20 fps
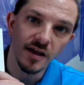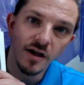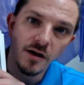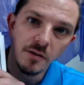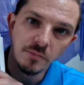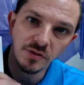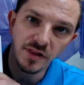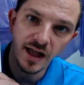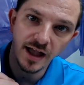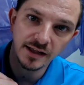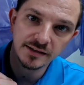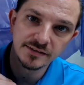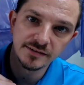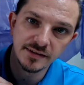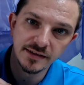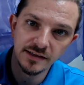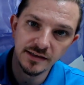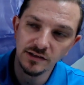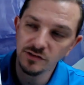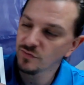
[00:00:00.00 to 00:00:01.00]
Black
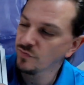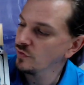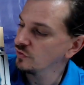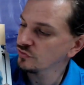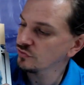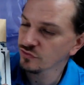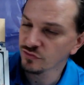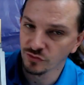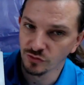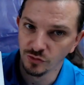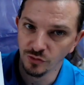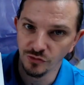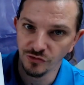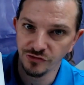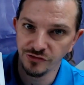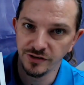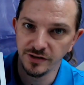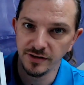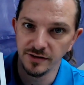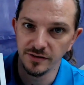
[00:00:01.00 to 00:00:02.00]
Seas versus Cruel
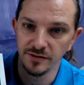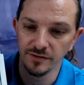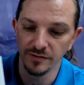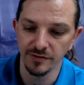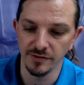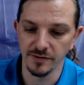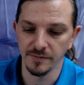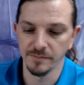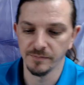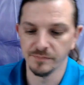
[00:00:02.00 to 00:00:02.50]
Seas.